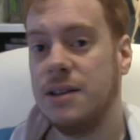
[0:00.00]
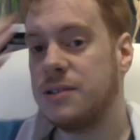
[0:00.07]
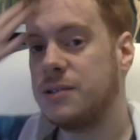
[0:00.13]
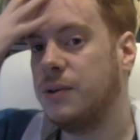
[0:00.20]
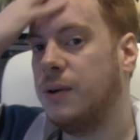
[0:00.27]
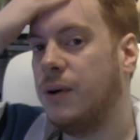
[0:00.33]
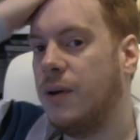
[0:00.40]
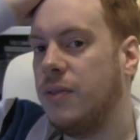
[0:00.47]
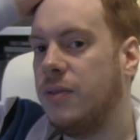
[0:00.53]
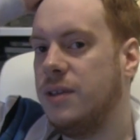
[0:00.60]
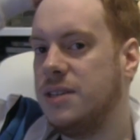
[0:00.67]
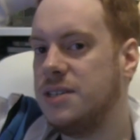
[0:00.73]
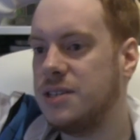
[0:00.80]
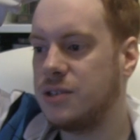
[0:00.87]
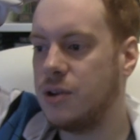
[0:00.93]
So
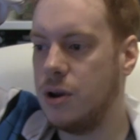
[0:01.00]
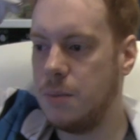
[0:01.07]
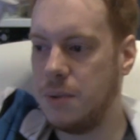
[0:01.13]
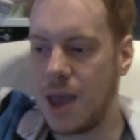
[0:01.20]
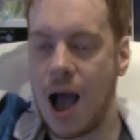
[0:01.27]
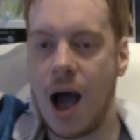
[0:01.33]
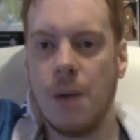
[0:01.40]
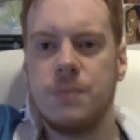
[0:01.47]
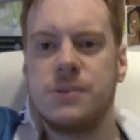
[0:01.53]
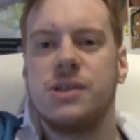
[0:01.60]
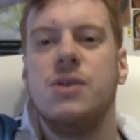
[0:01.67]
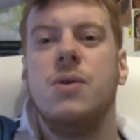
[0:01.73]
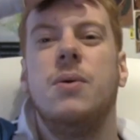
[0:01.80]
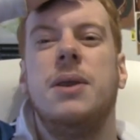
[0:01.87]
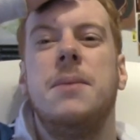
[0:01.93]
this is going to be
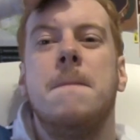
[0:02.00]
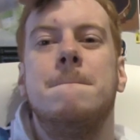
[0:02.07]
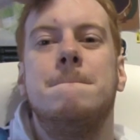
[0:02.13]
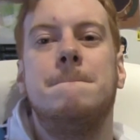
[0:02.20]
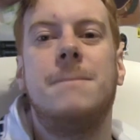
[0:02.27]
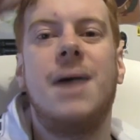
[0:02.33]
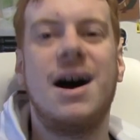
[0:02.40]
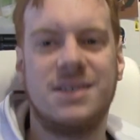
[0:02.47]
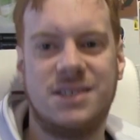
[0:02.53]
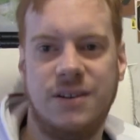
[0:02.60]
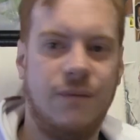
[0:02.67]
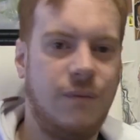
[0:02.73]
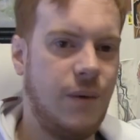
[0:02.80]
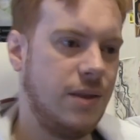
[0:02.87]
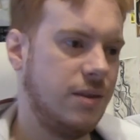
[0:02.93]
absolutely
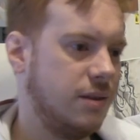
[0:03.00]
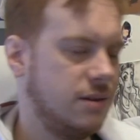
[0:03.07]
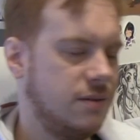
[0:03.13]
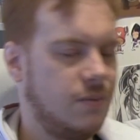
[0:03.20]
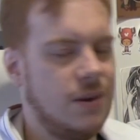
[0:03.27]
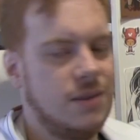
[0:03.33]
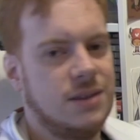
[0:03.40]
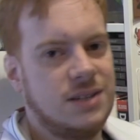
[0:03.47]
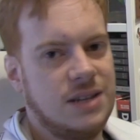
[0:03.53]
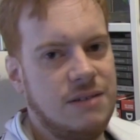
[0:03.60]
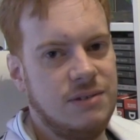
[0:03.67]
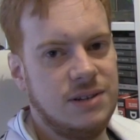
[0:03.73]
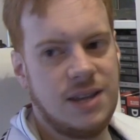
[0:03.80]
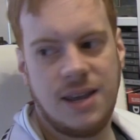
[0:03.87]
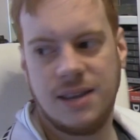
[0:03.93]
massive when the when the
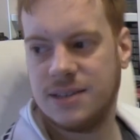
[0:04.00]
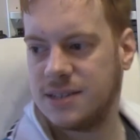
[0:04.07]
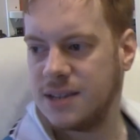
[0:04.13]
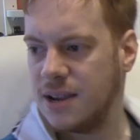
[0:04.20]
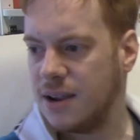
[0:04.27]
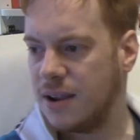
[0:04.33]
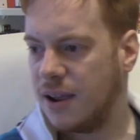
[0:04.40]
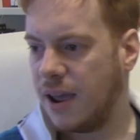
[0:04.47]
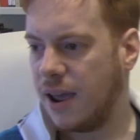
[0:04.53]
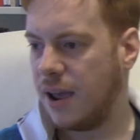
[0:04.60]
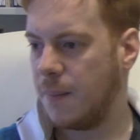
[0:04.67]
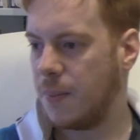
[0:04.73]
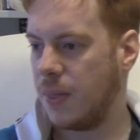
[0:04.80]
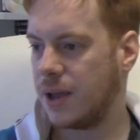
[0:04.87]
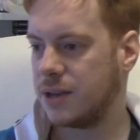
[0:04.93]
series hits.
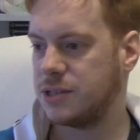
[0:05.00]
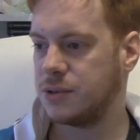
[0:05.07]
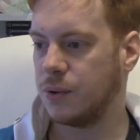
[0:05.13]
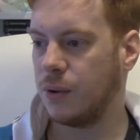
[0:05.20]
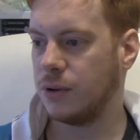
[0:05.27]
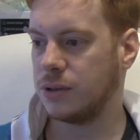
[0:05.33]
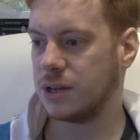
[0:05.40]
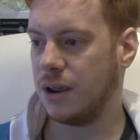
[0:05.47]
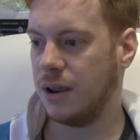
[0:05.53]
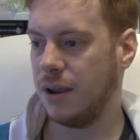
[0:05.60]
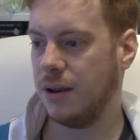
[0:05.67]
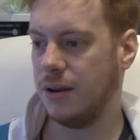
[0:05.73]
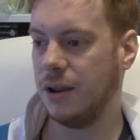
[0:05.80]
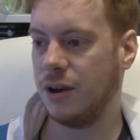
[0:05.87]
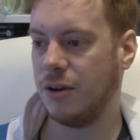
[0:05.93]
Um, that sold
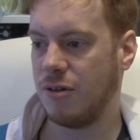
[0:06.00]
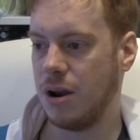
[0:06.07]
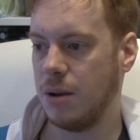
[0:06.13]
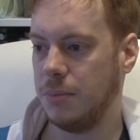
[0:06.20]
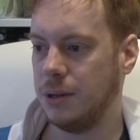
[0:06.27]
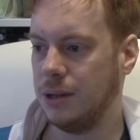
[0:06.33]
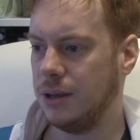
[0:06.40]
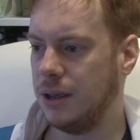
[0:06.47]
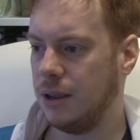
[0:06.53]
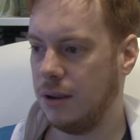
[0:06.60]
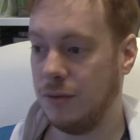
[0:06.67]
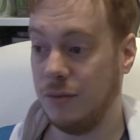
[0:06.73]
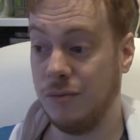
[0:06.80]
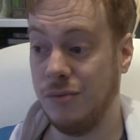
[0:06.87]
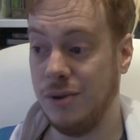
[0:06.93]
an incredibly
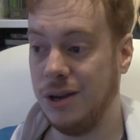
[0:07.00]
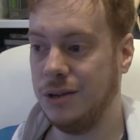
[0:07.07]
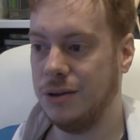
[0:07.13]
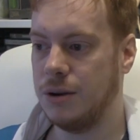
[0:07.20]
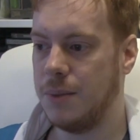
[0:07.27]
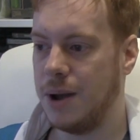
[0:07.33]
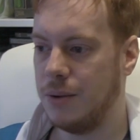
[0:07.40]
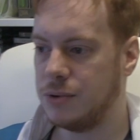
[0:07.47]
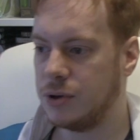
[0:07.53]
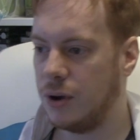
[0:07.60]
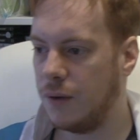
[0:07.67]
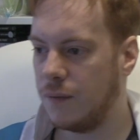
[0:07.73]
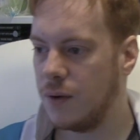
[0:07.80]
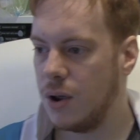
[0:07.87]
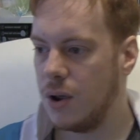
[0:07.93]
really good amount
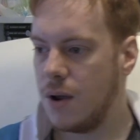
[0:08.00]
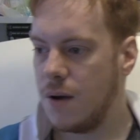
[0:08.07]
of